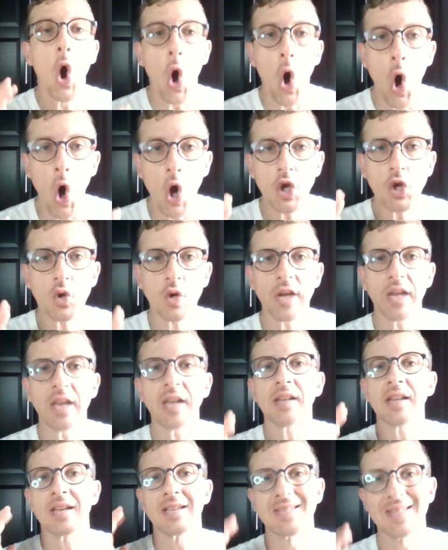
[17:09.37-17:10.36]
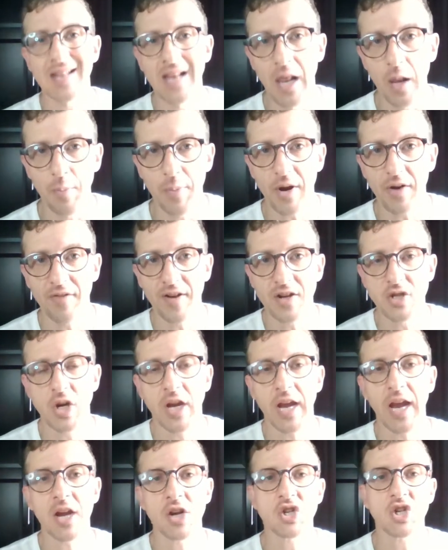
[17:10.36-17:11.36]
All you need is a little bit of
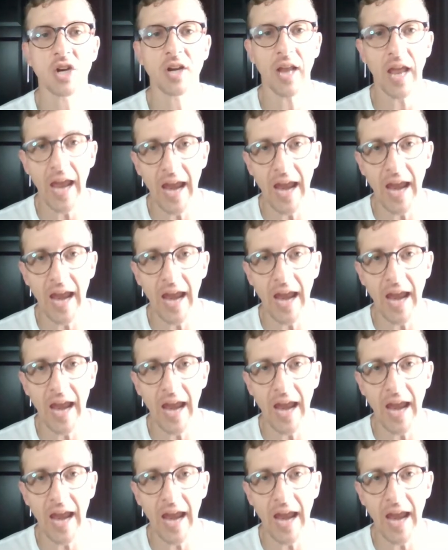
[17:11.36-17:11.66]
education,